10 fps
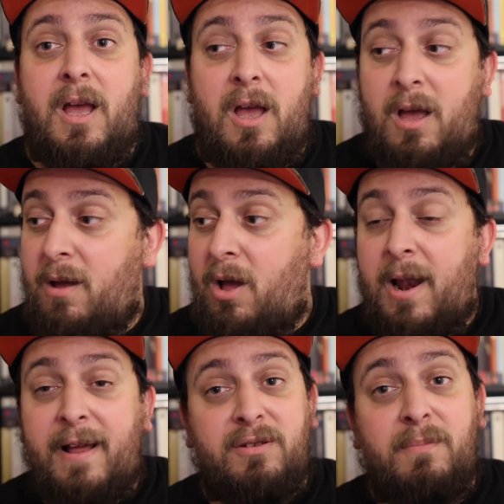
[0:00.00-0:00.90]

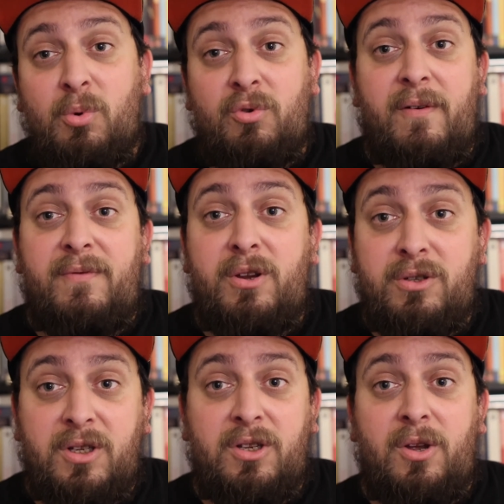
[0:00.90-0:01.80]
I'll have some more
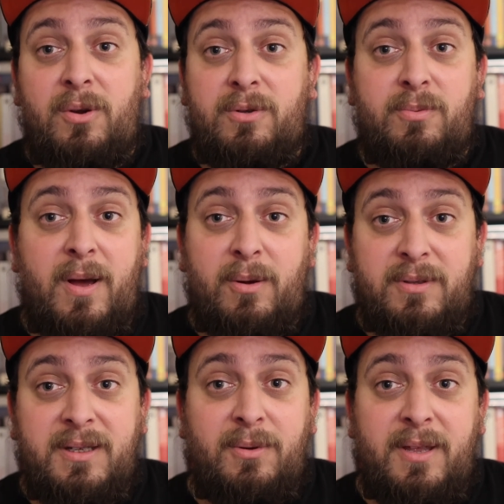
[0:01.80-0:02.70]
reviews to do as well.
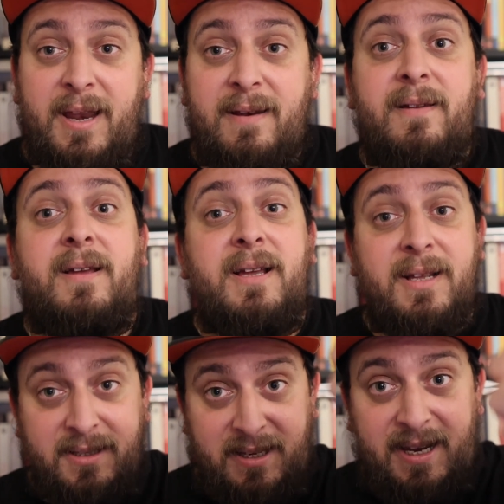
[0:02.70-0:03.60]
Till then,
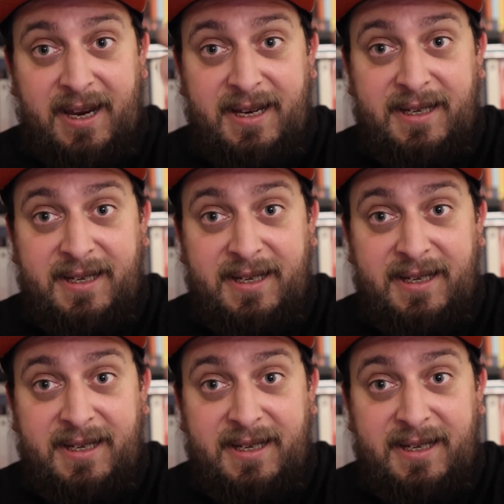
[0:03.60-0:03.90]
take it